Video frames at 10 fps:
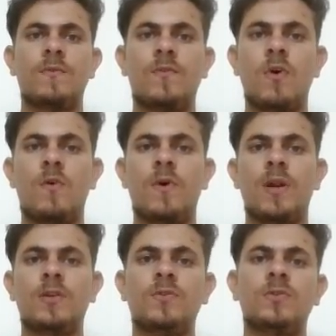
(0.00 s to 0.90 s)
the
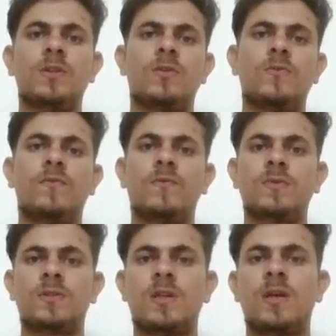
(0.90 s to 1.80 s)
flower and used it to
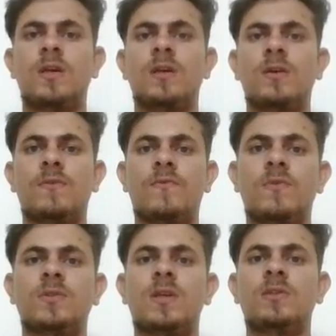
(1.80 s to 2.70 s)
stay young
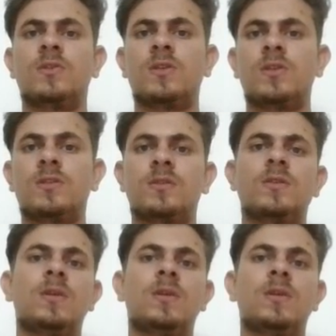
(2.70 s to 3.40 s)
for centuries.